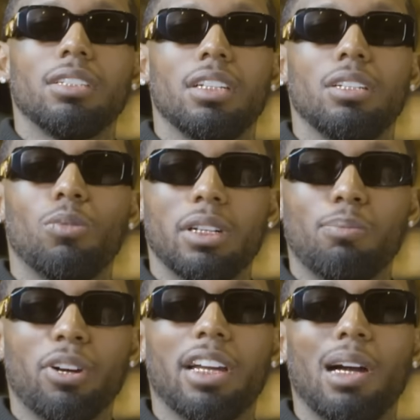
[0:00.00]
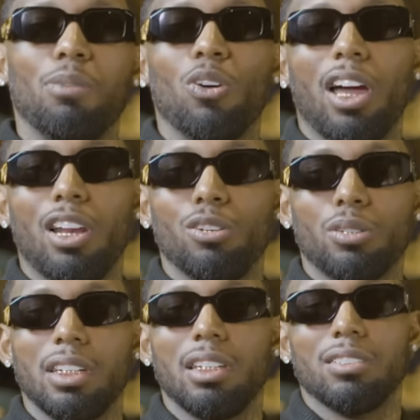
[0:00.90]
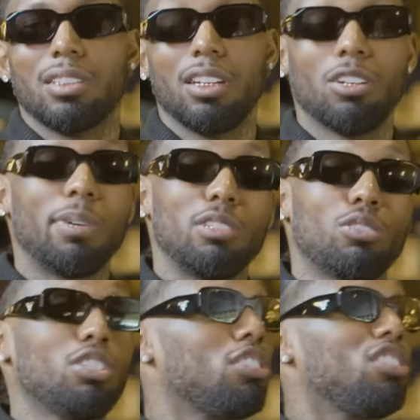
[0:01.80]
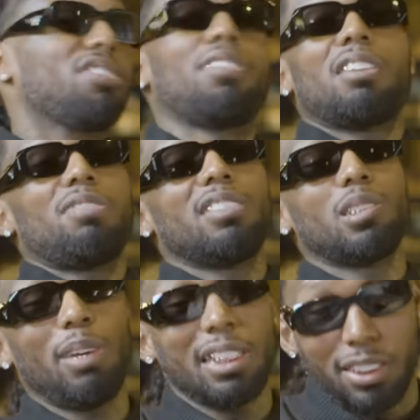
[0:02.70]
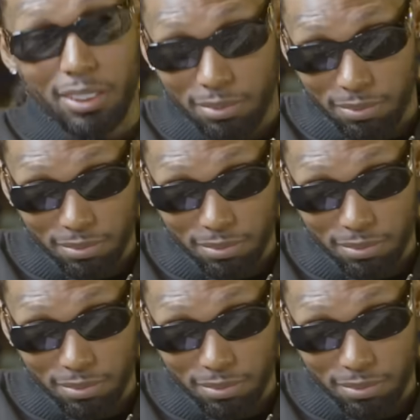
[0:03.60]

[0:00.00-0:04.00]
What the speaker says: Did he want to break up though, like low key? He was like, yo, babes, you know, you should fuck 1,000 men, you know.